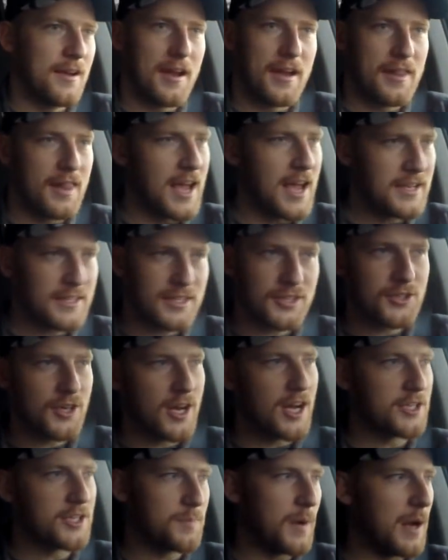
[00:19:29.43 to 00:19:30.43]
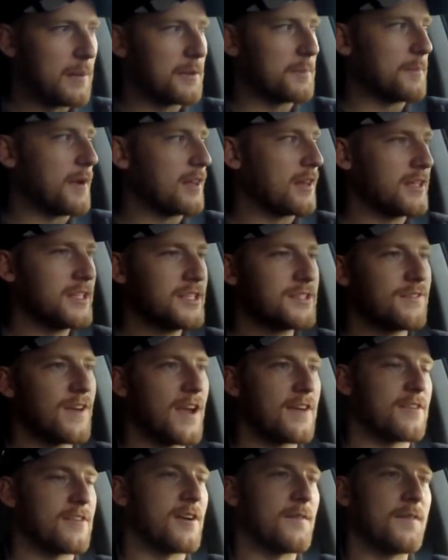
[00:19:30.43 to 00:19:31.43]
I like the trucks. Probably my least
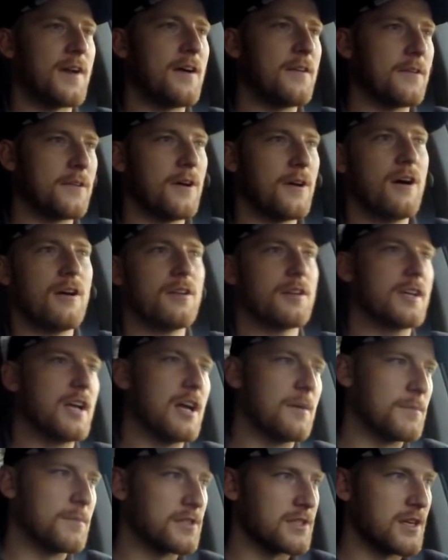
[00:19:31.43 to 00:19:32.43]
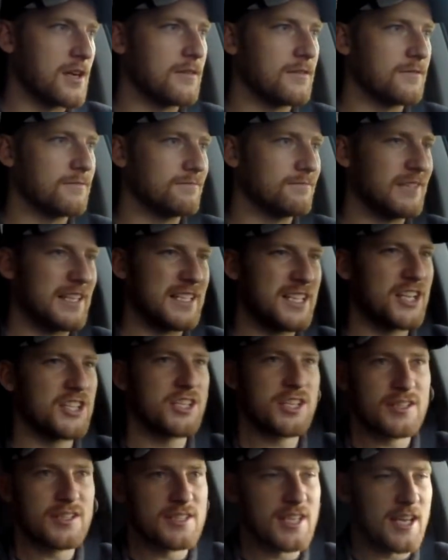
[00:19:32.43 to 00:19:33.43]
favorite of all the Cummins
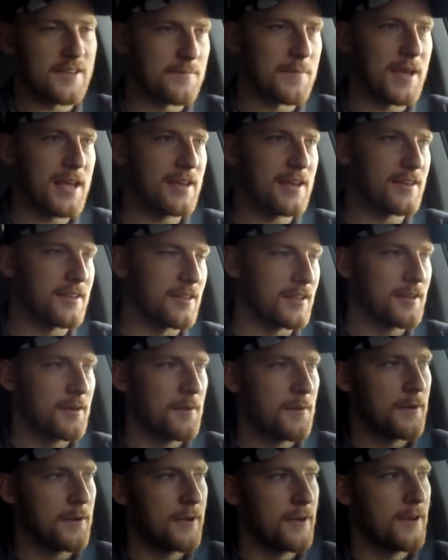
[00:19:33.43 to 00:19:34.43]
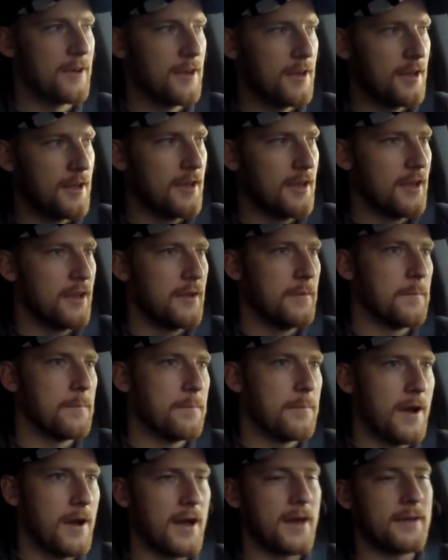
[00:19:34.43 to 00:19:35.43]
additions they've made.
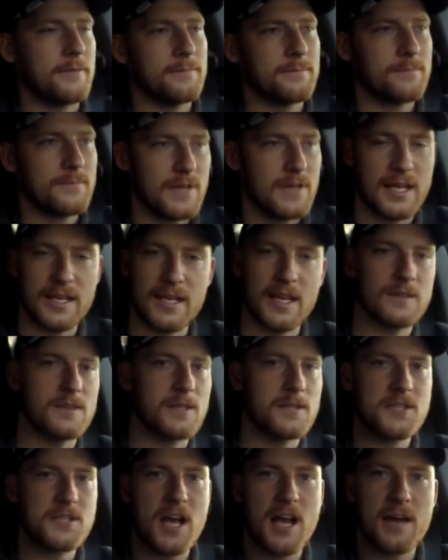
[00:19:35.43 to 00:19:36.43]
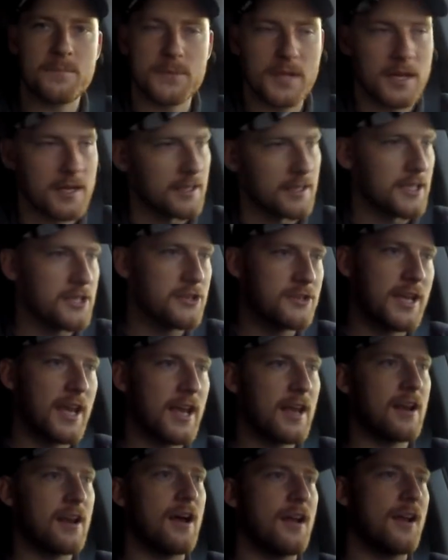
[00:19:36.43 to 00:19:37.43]
But they get the job done. You
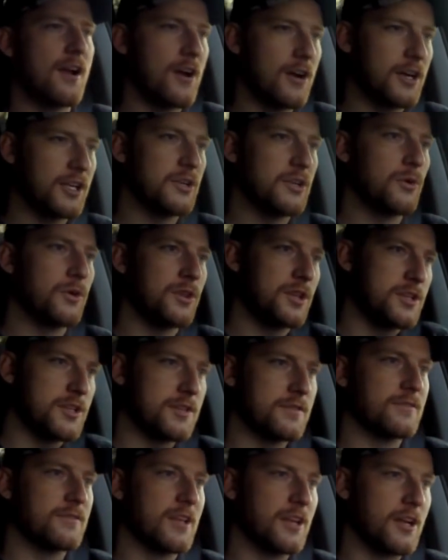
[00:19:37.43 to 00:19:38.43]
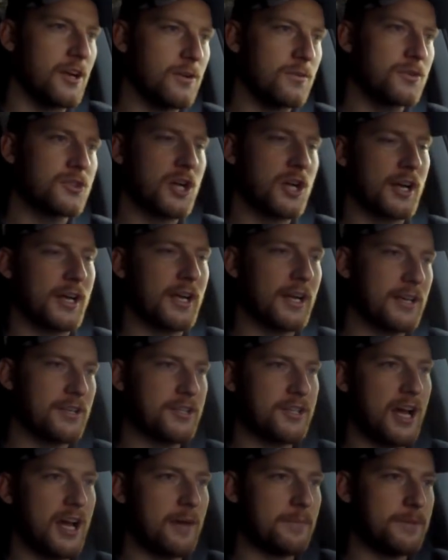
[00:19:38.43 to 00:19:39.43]
cannot argue with a truck getting
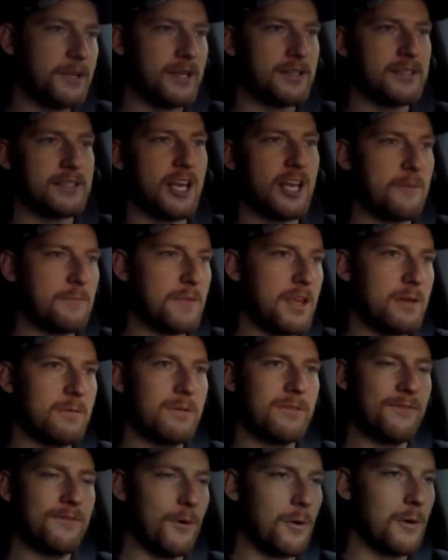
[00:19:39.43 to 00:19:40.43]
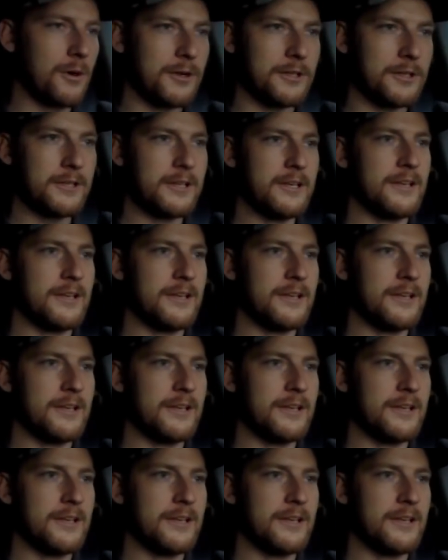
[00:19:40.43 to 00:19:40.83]
the job done. Same thing with Ford.